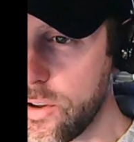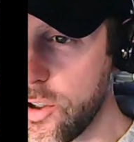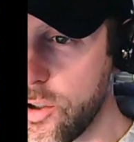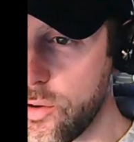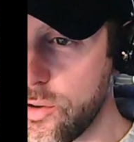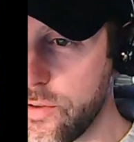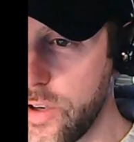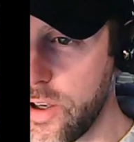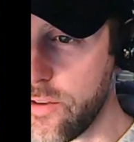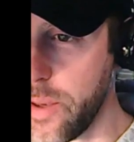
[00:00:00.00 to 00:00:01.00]
Huge
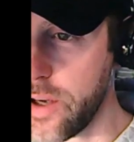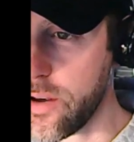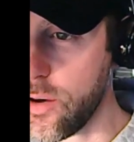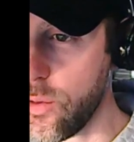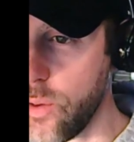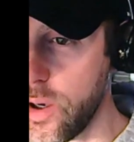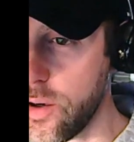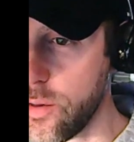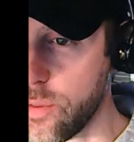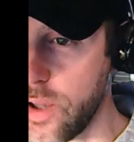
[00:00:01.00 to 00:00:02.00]
fan of Petco white
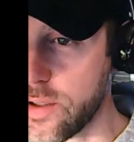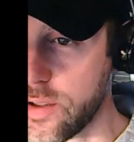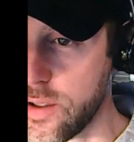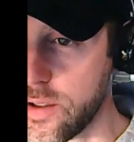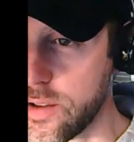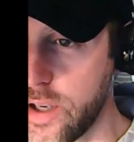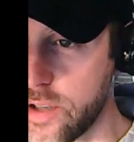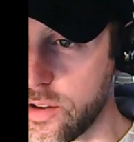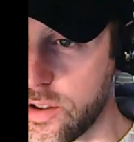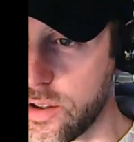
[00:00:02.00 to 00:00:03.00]
or black sand. It's
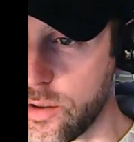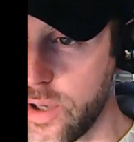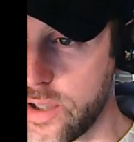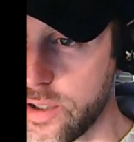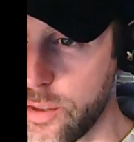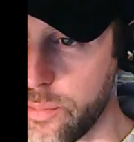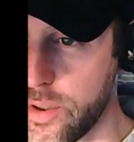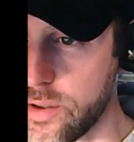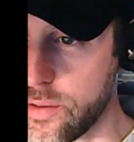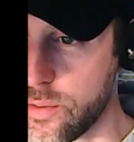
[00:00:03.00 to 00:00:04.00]
actually little plastic
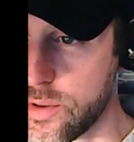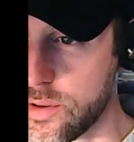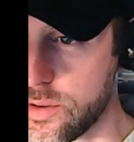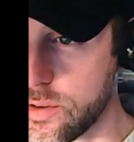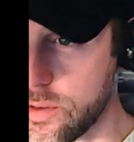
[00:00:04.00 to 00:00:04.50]
bits. Was